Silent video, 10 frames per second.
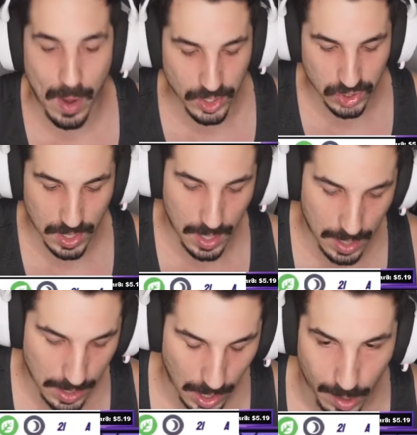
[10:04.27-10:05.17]
I
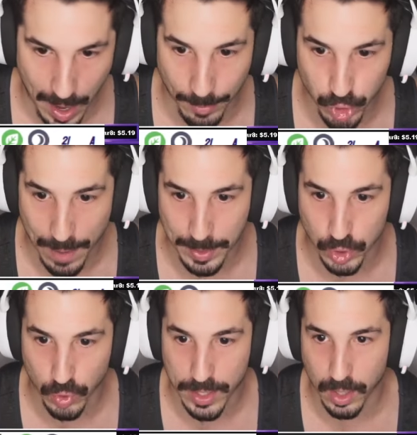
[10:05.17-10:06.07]
say, uh, I'm dropping a
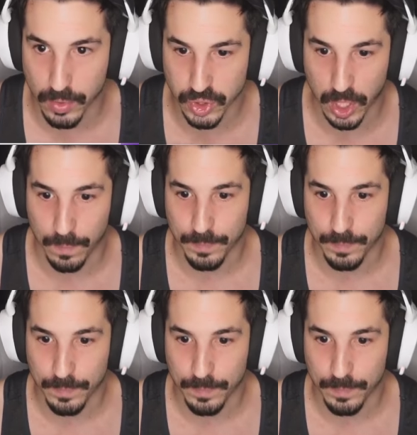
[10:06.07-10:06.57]
Draco. So